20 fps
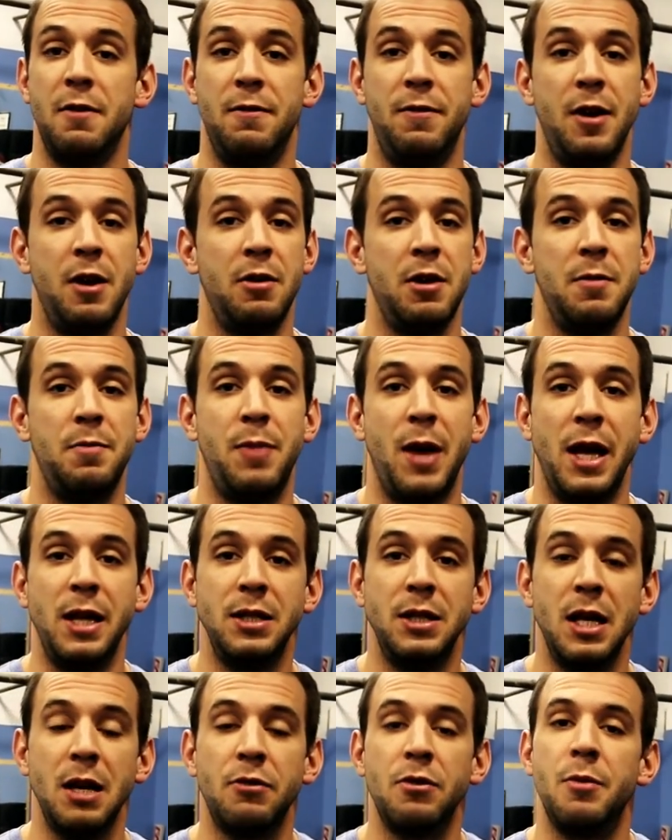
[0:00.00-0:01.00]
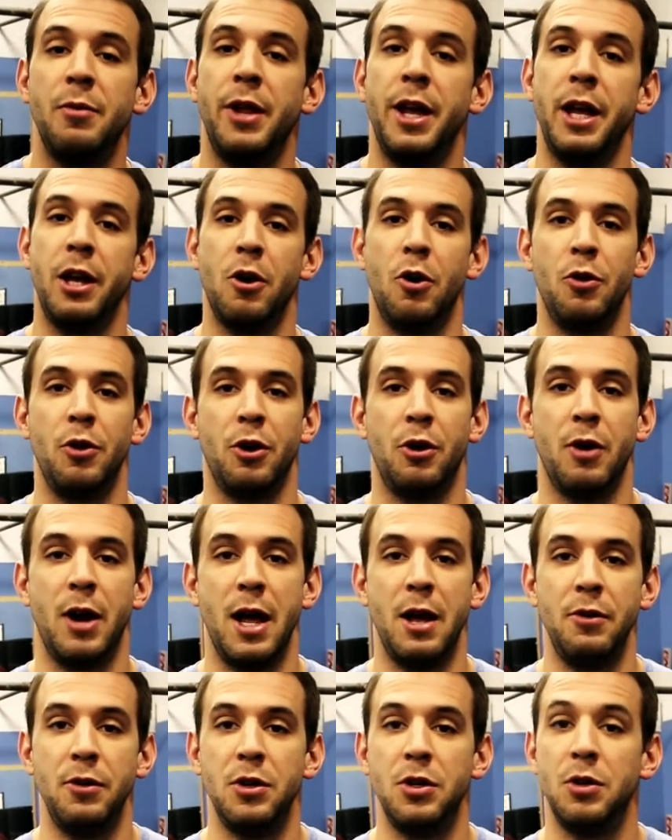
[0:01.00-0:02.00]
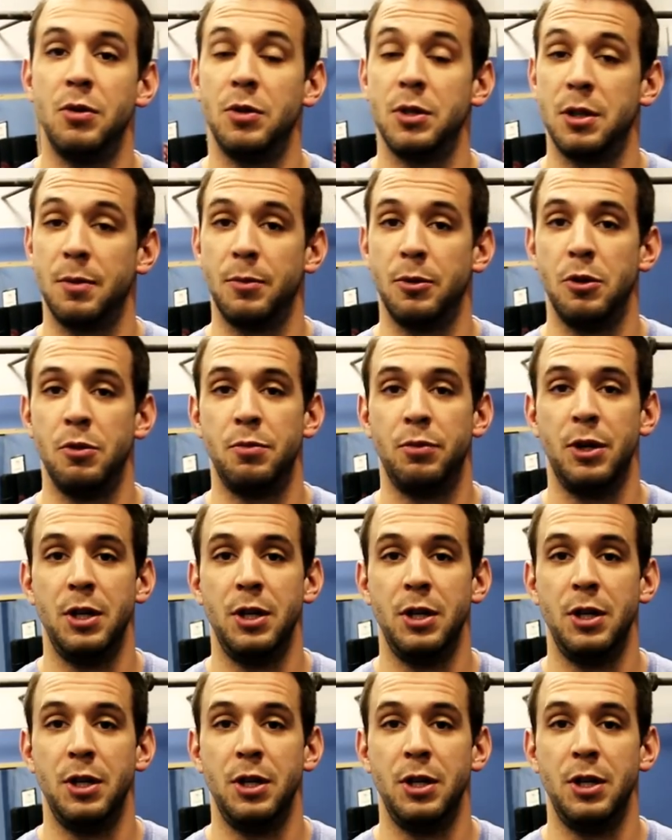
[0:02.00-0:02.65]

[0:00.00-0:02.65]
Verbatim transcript: very basic from laying on the ground and doing some glute